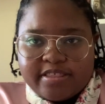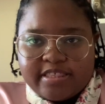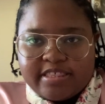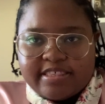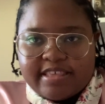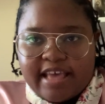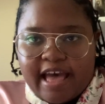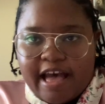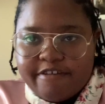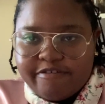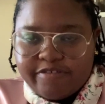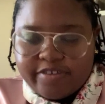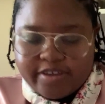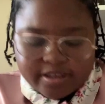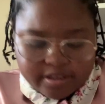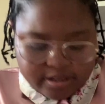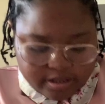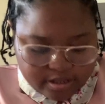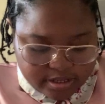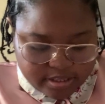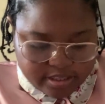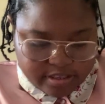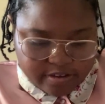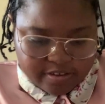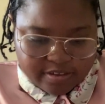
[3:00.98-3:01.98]
sapphic.
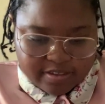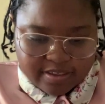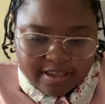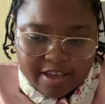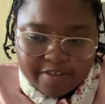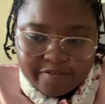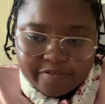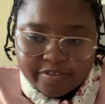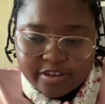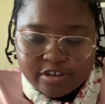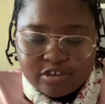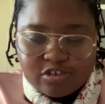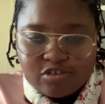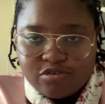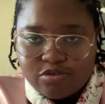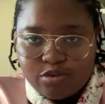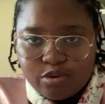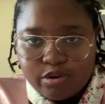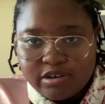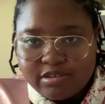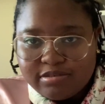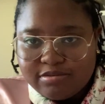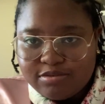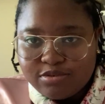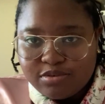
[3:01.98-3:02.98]
It's a sapphic
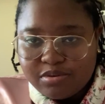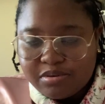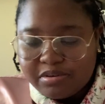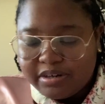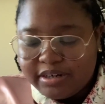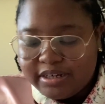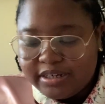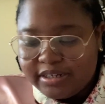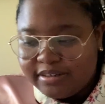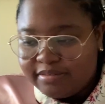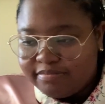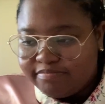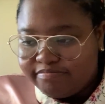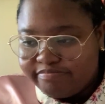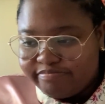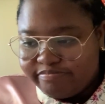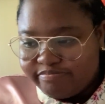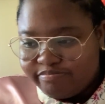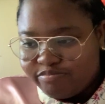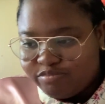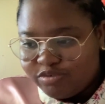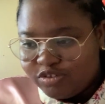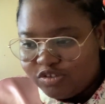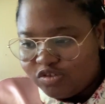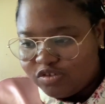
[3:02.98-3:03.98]
short story
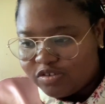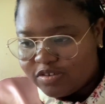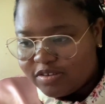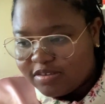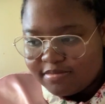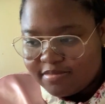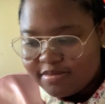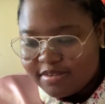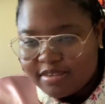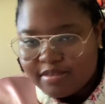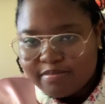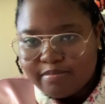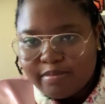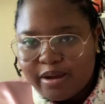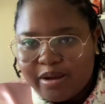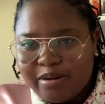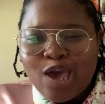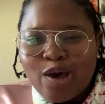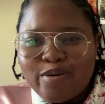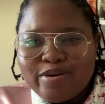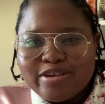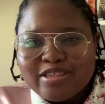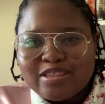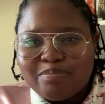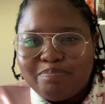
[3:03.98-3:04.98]
with just smut. It
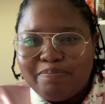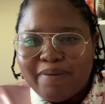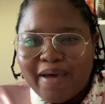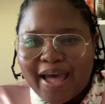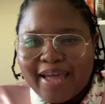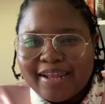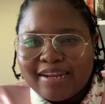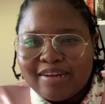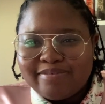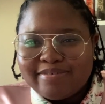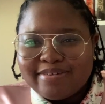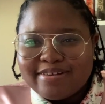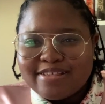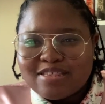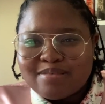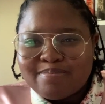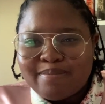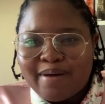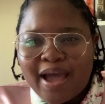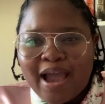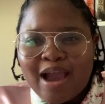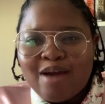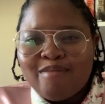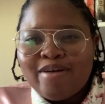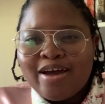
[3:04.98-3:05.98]
was badly written smut.
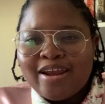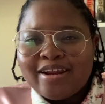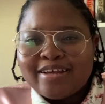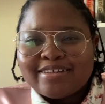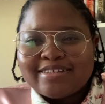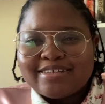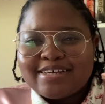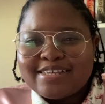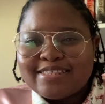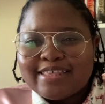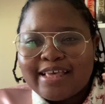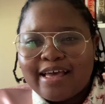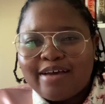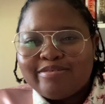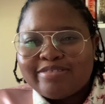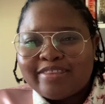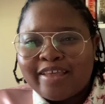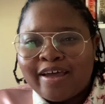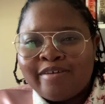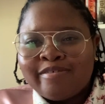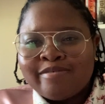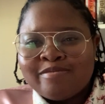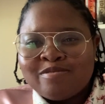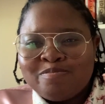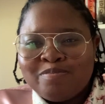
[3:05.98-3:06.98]
I read it because I
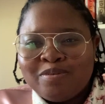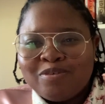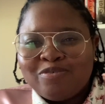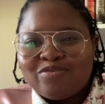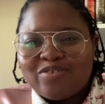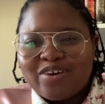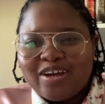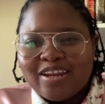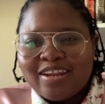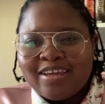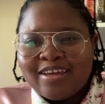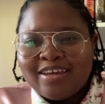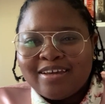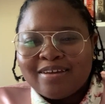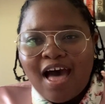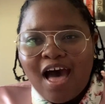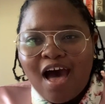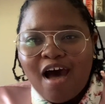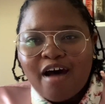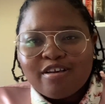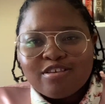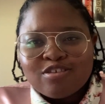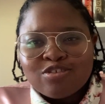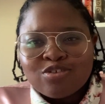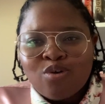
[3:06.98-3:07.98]
thought it would be funny.
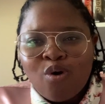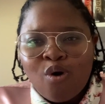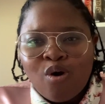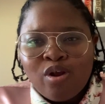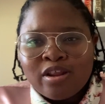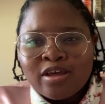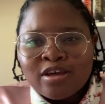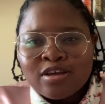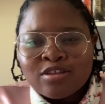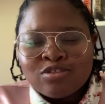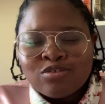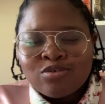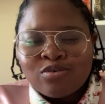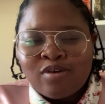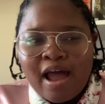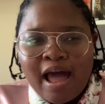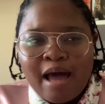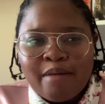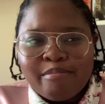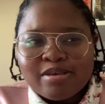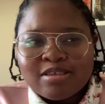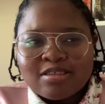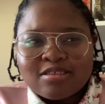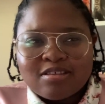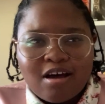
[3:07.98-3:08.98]
I was scrolling through
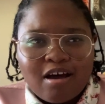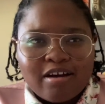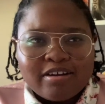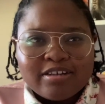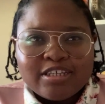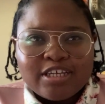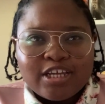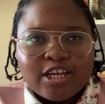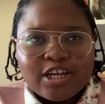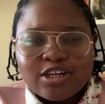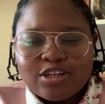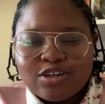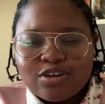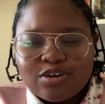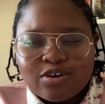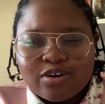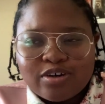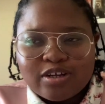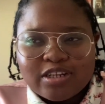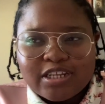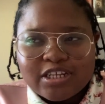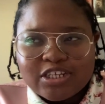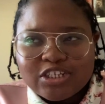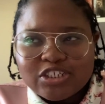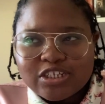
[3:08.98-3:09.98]
Amazon Kindle
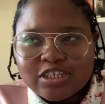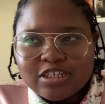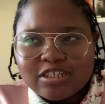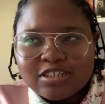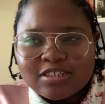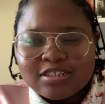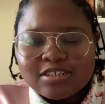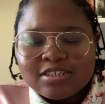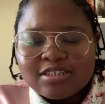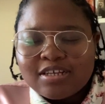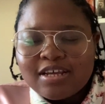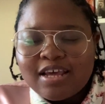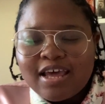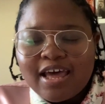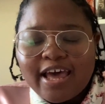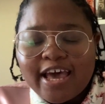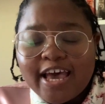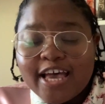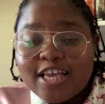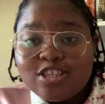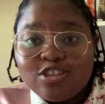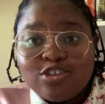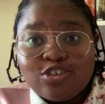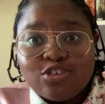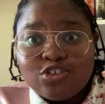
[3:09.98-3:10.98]
edition,
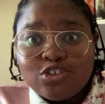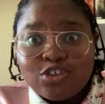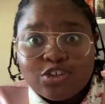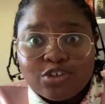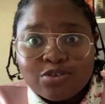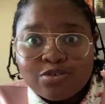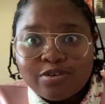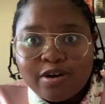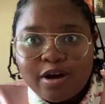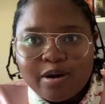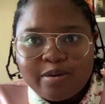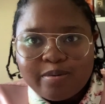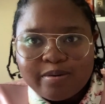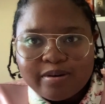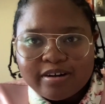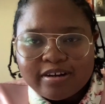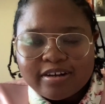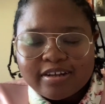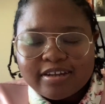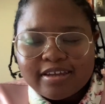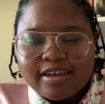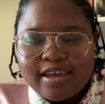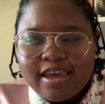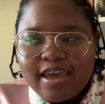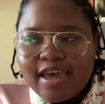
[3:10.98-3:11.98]
as you do at
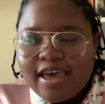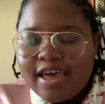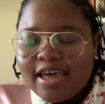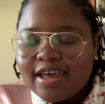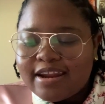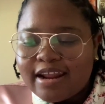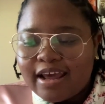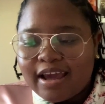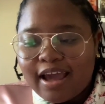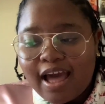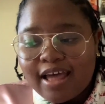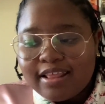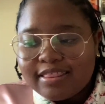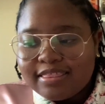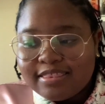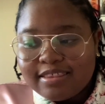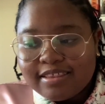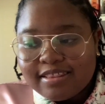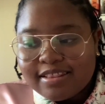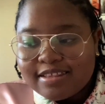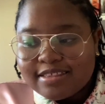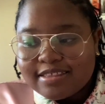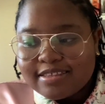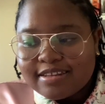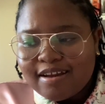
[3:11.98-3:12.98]
work, and I got to
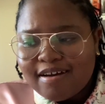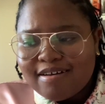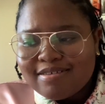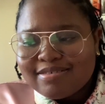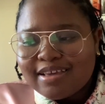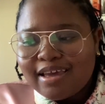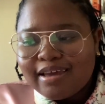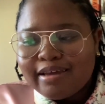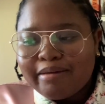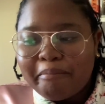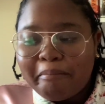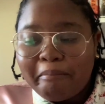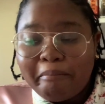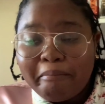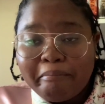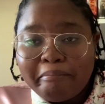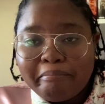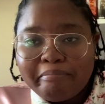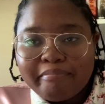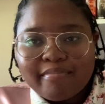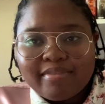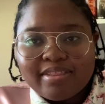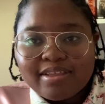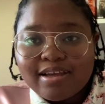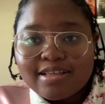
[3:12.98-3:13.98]
this and I was like,
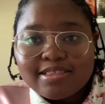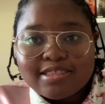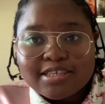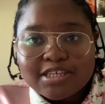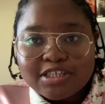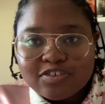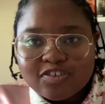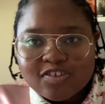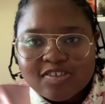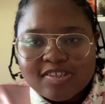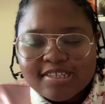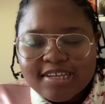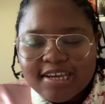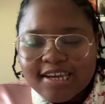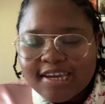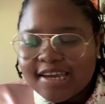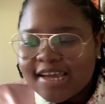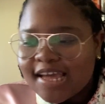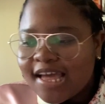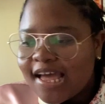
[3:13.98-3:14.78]
that's interesting.